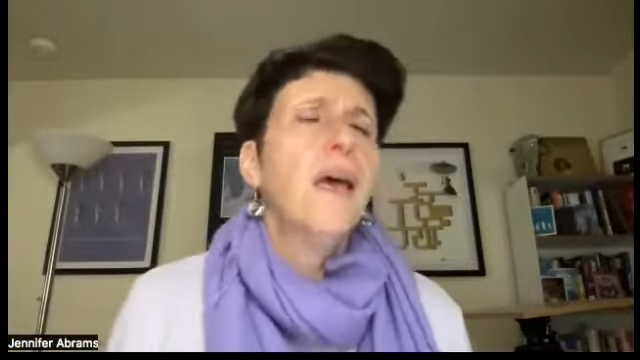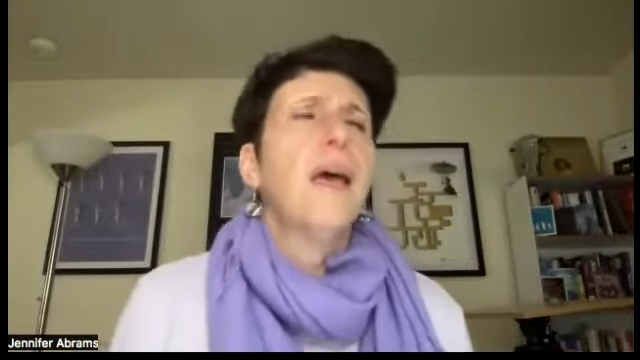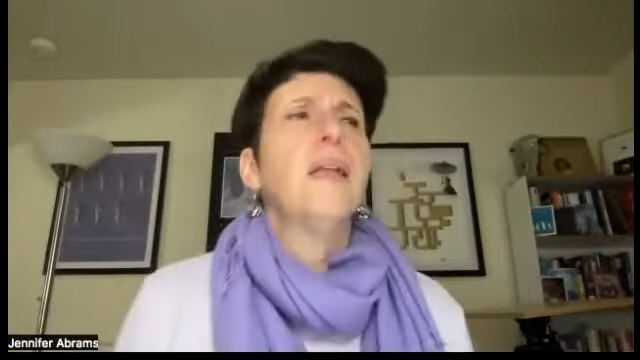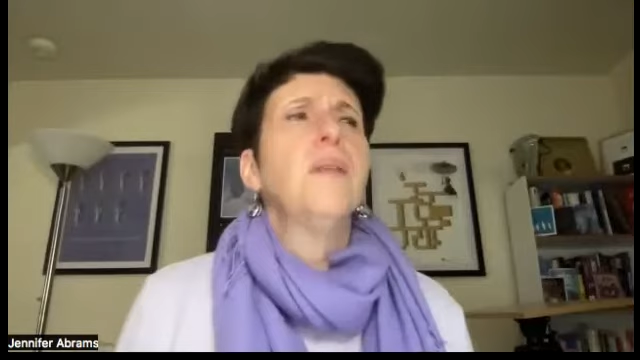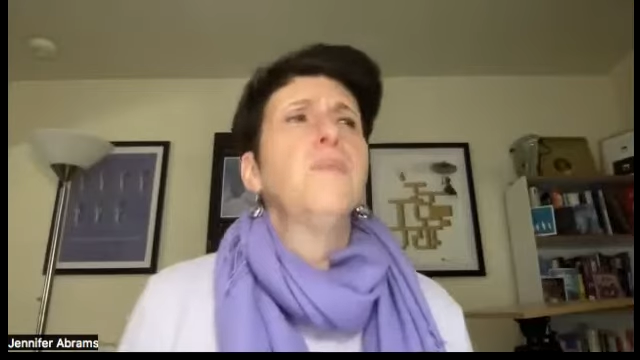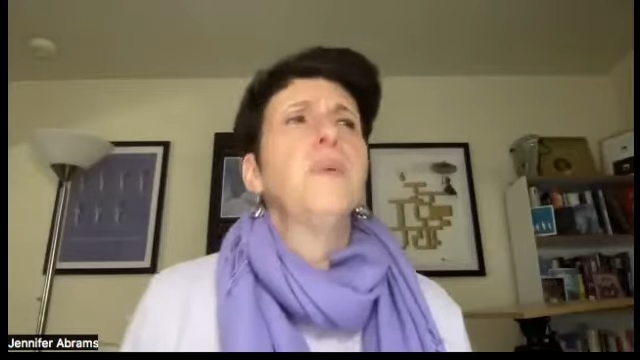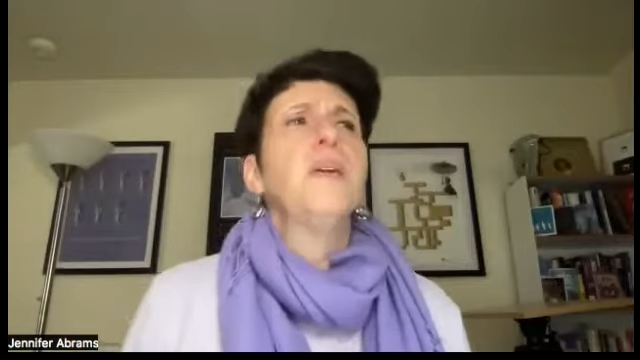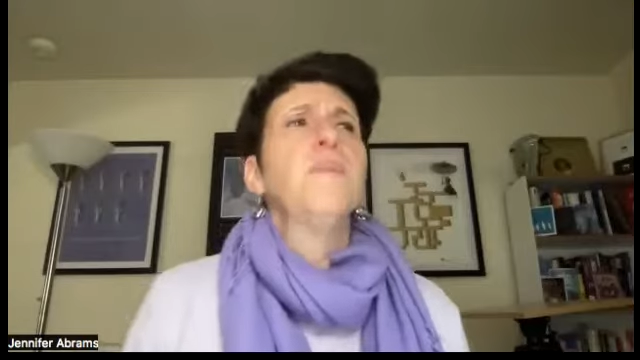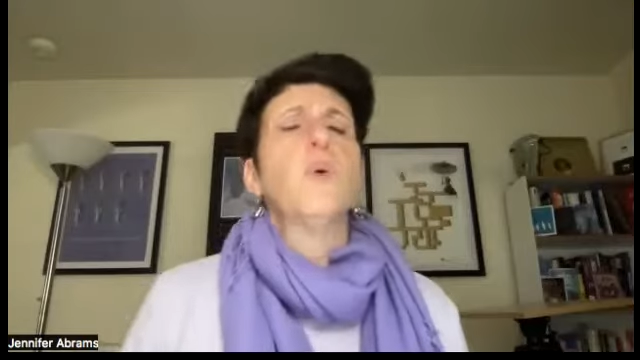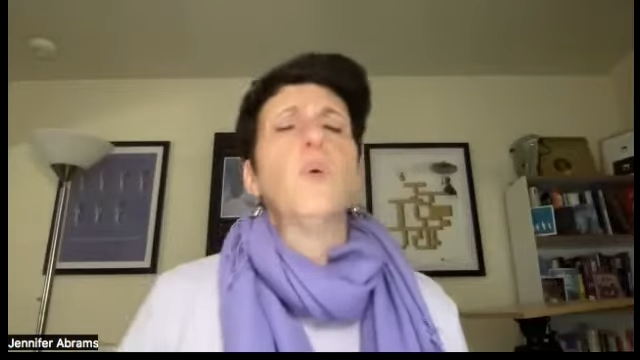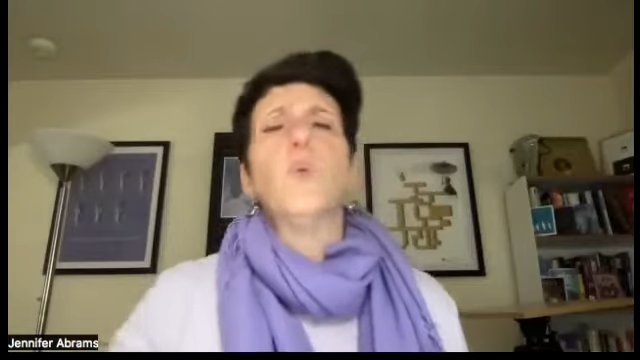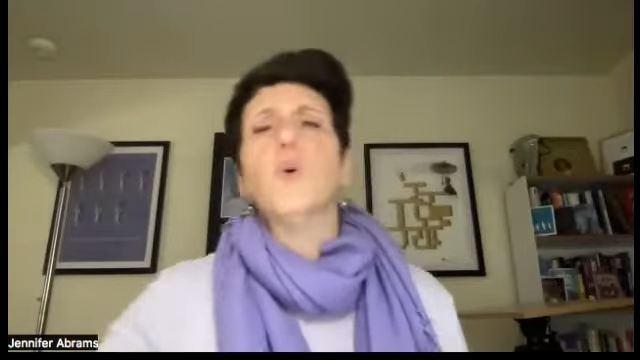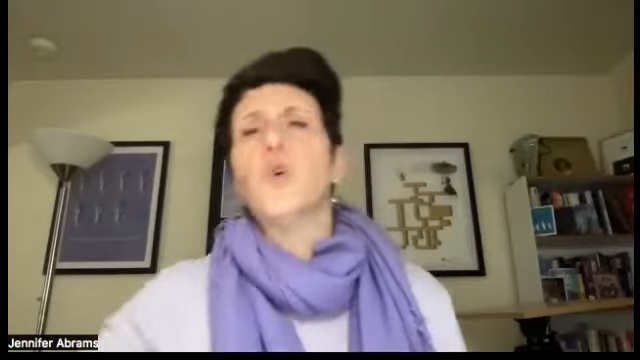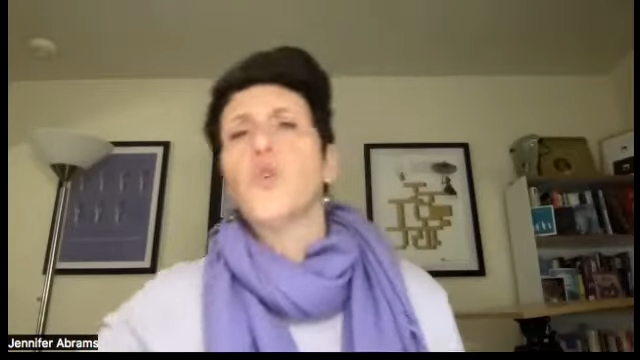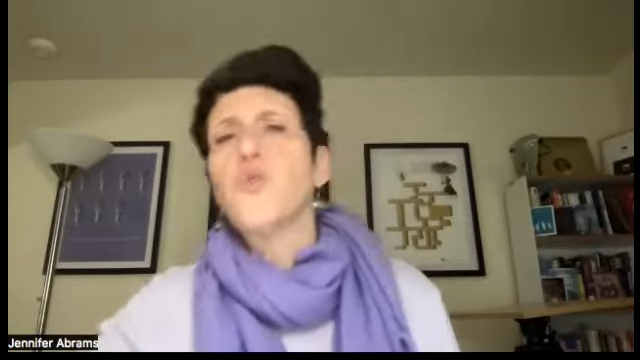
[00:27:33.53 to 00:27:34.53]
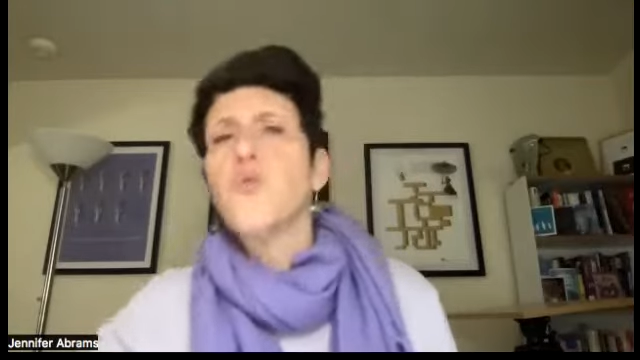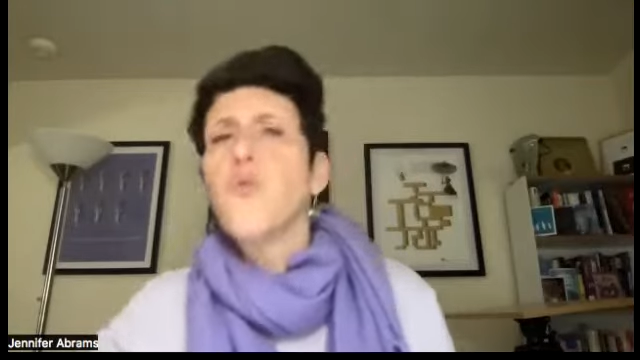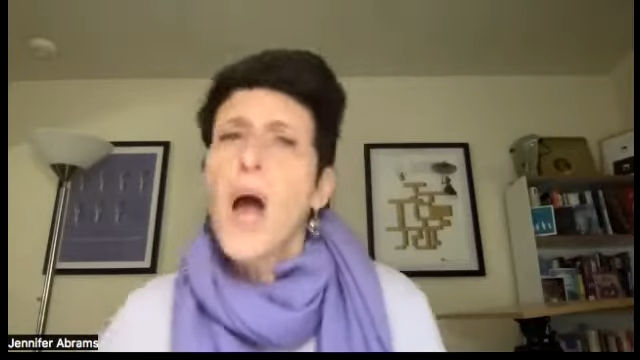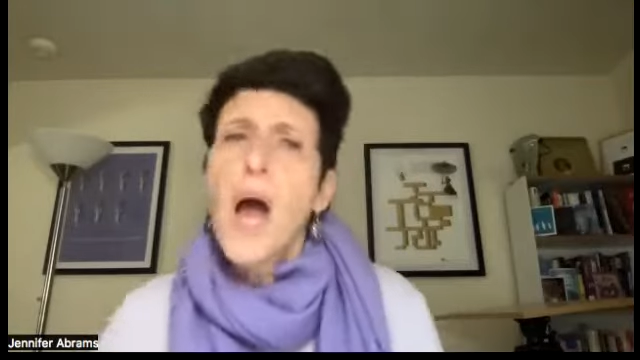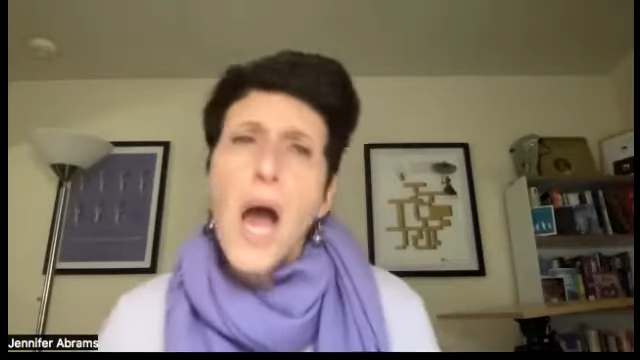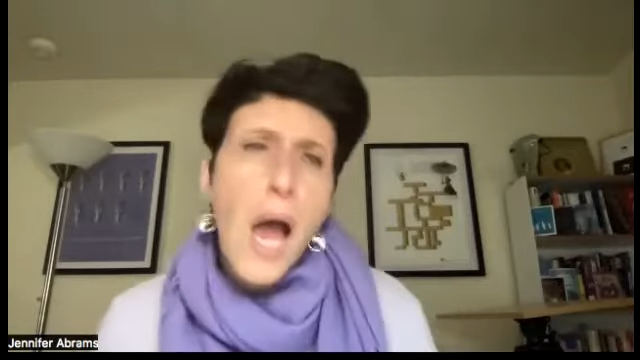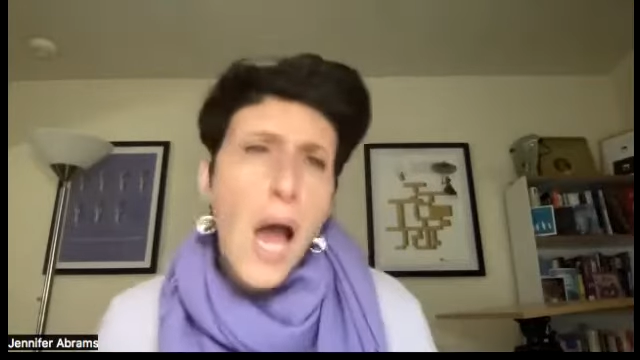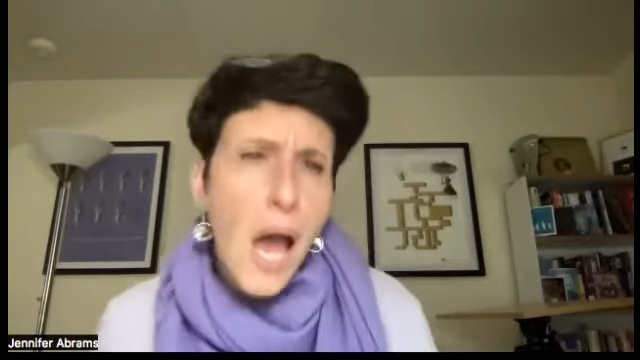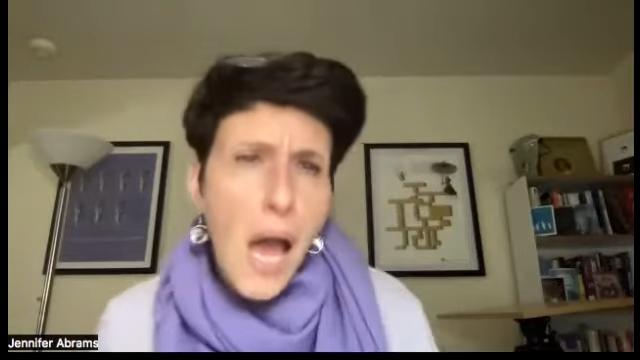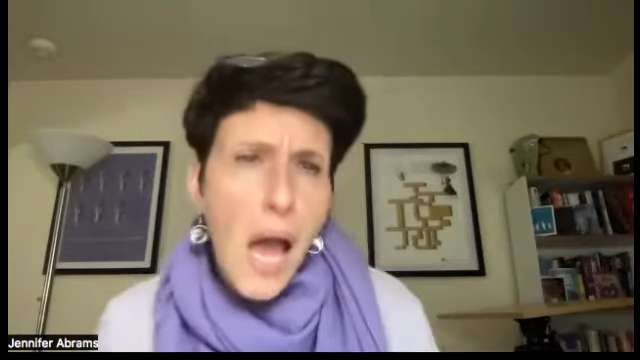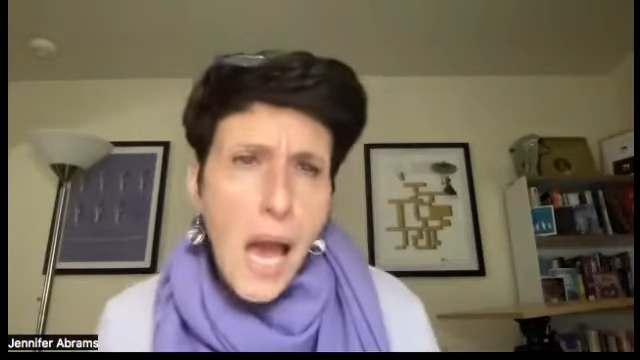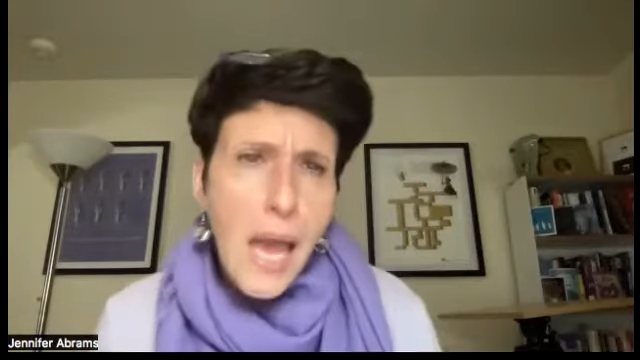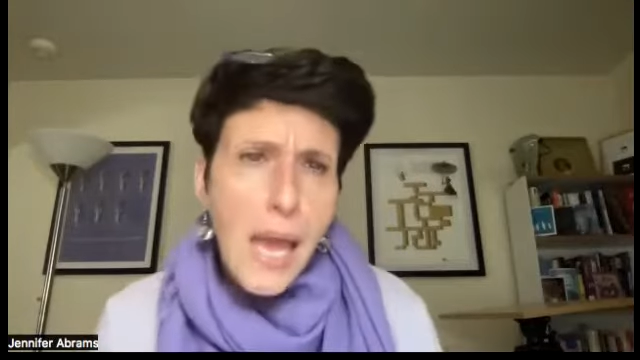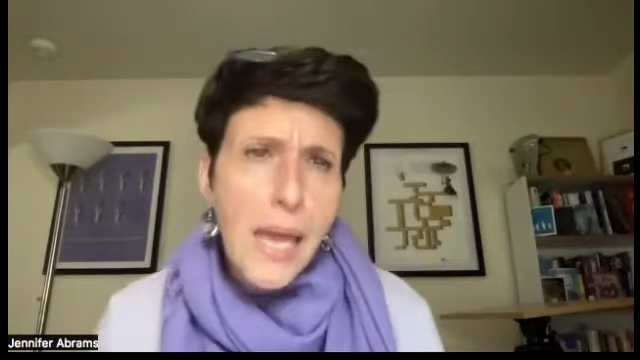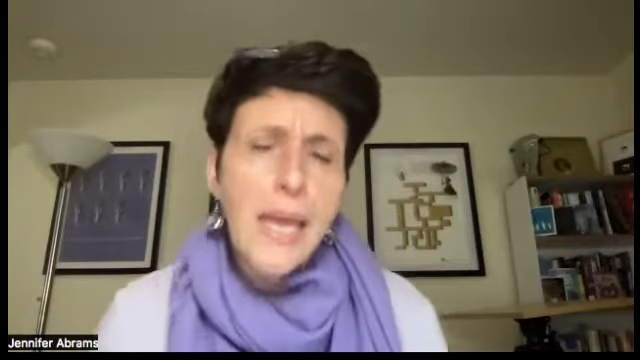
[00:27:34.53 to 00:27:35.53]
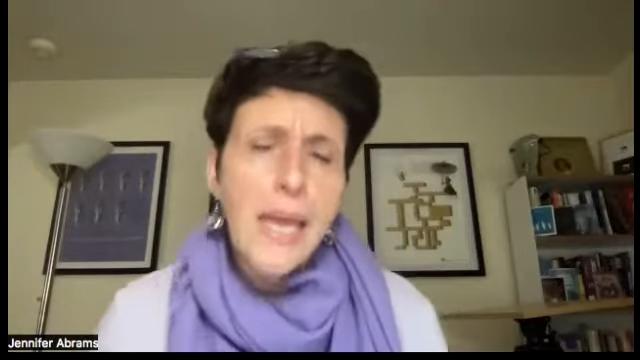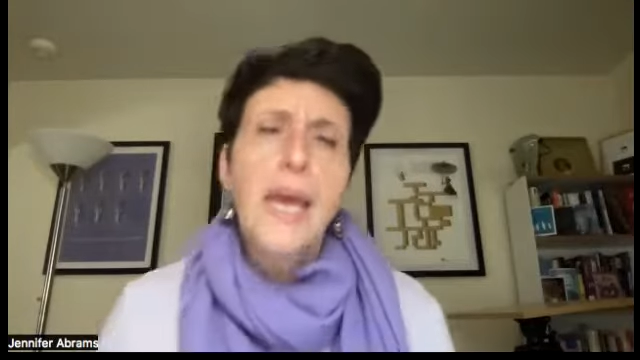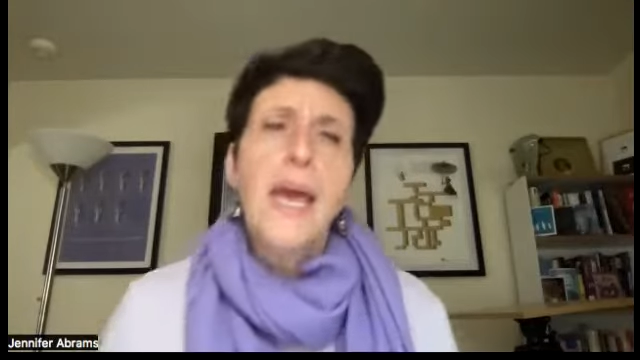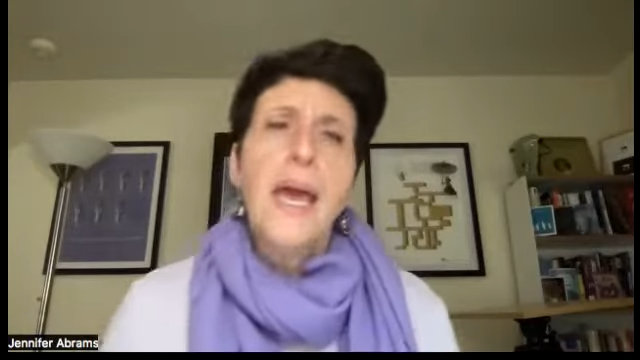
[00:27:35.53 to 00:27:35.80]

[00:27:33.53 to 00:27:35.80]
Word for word: and people will cry.